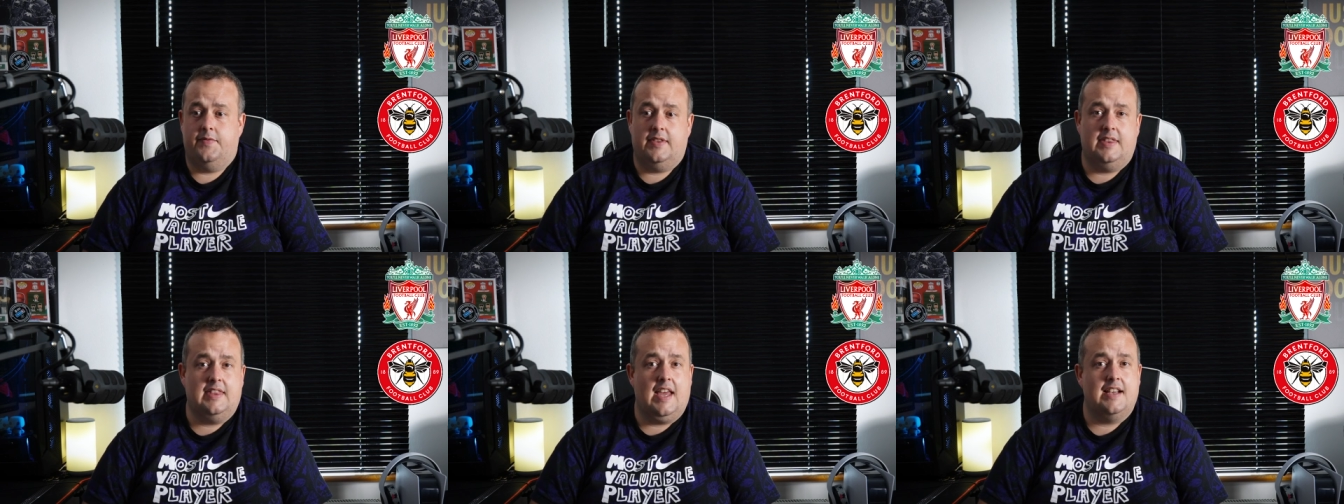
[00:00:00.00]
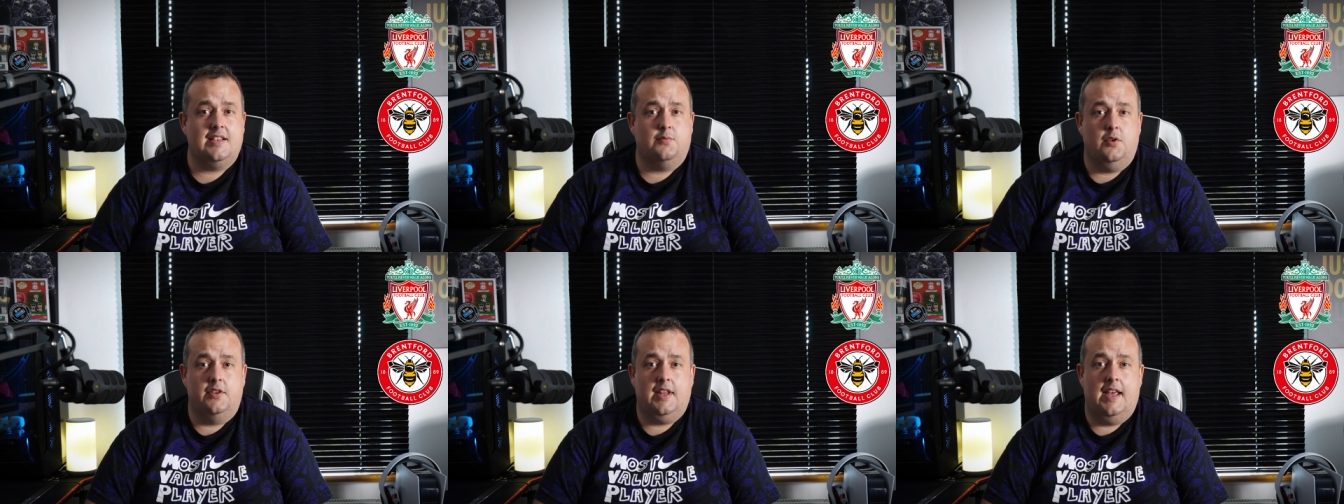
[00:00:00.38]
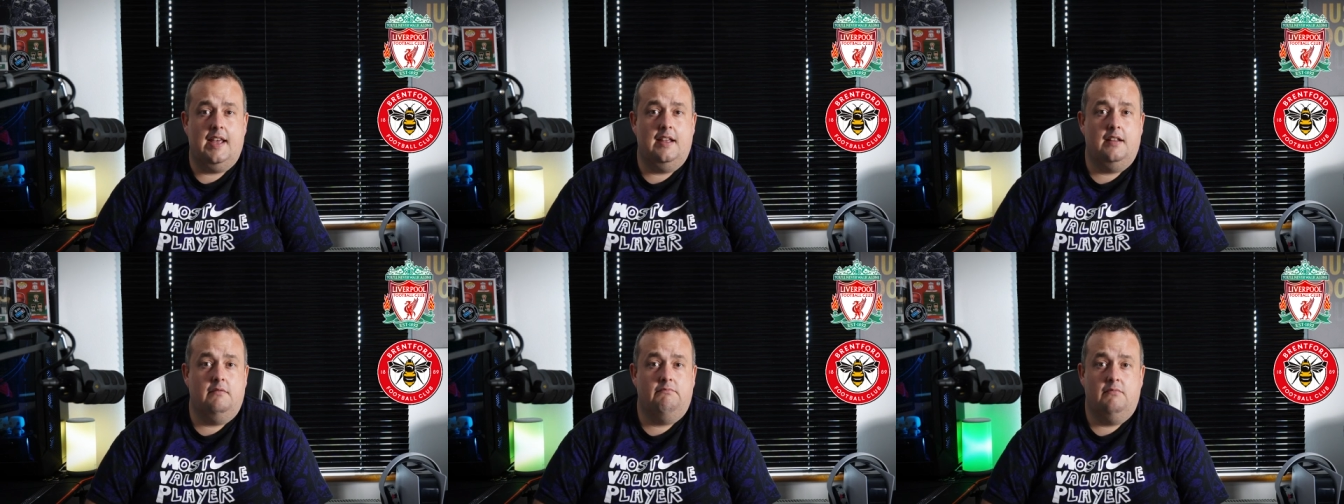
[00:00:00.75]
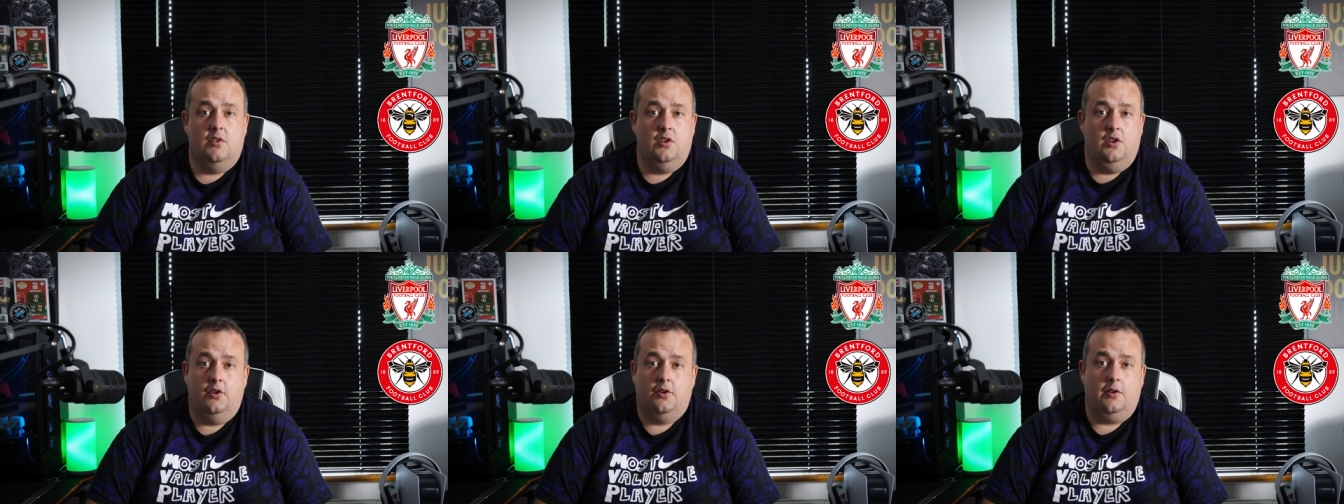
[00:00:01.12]
that's what they're
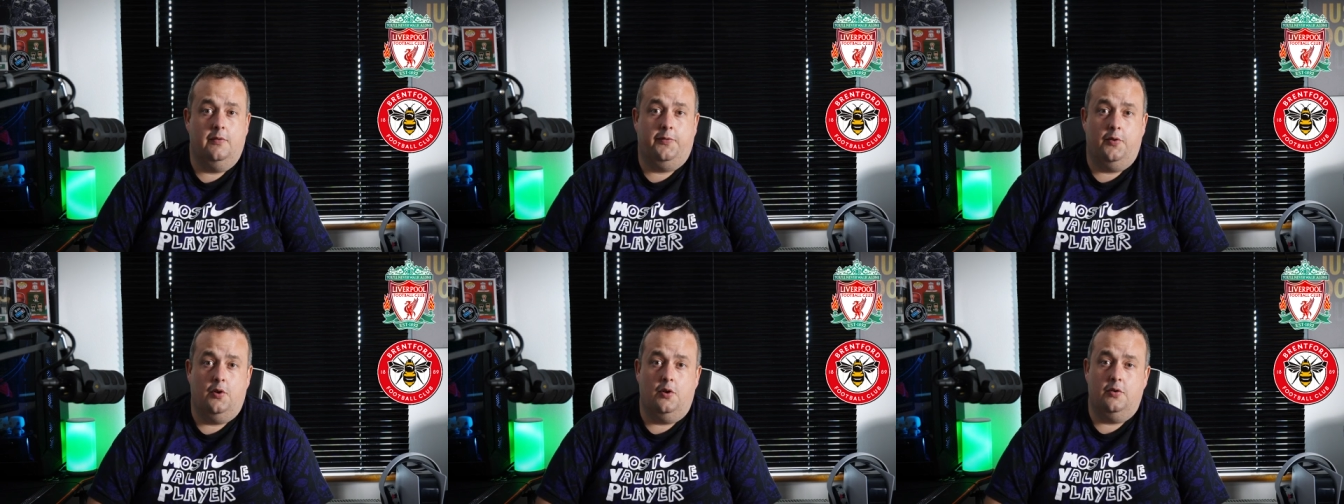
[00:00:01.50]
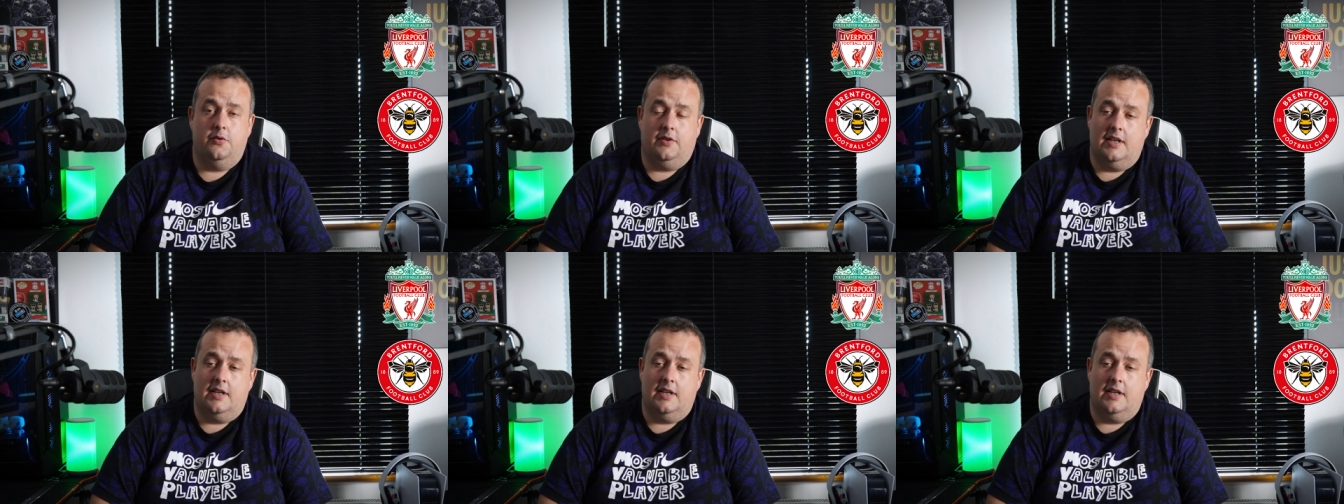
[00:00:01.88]
looking for.